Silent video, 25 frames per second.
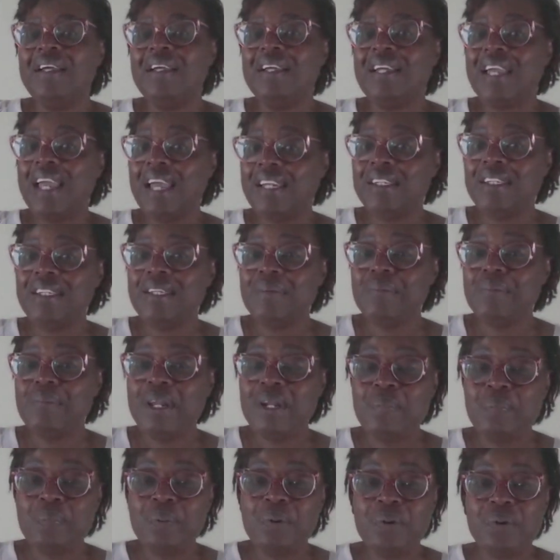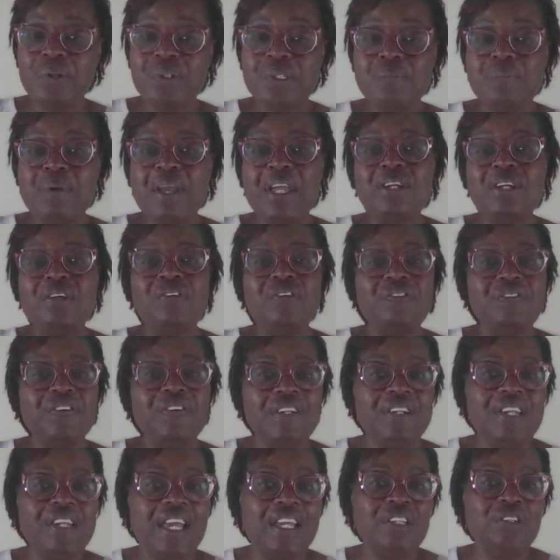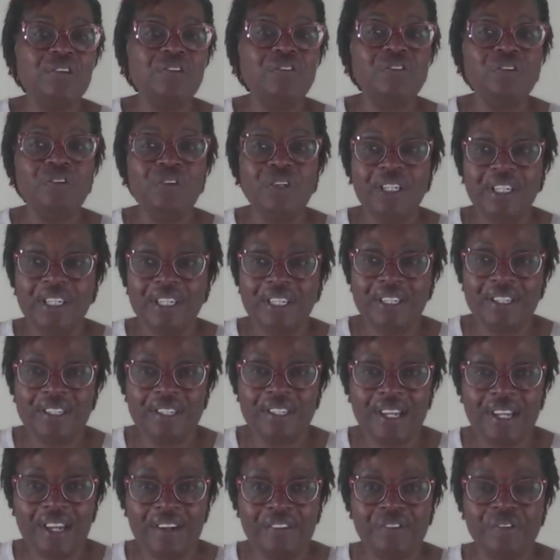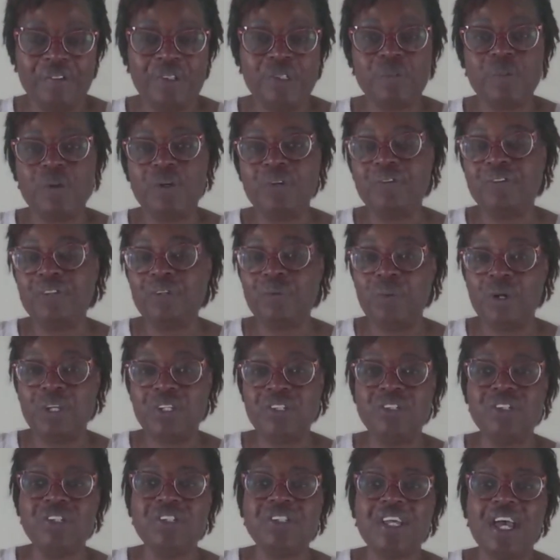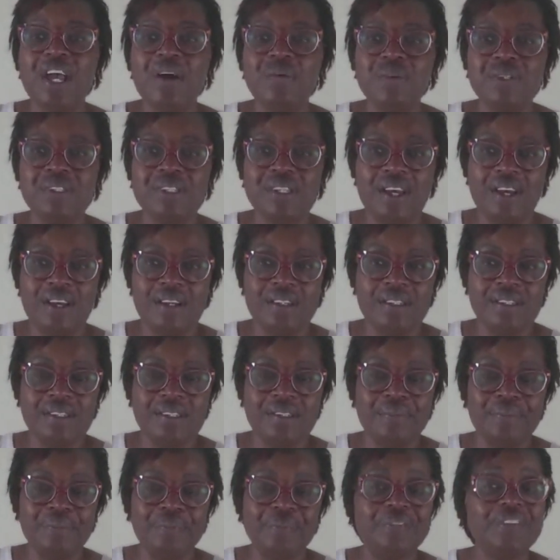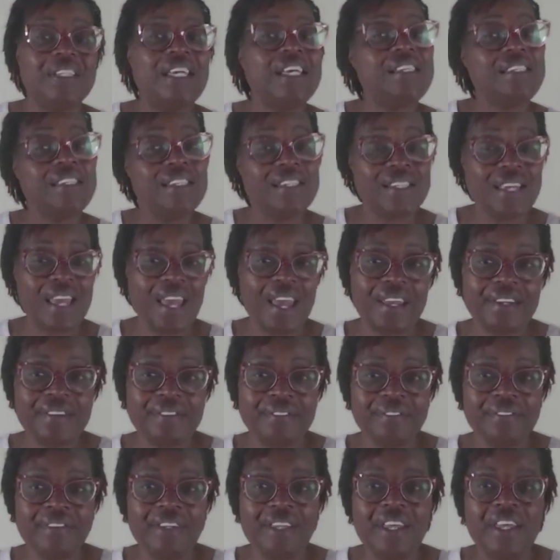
can the menopause make you feel like you're falling in love? Was one of the questions I was asked. Yes, it can.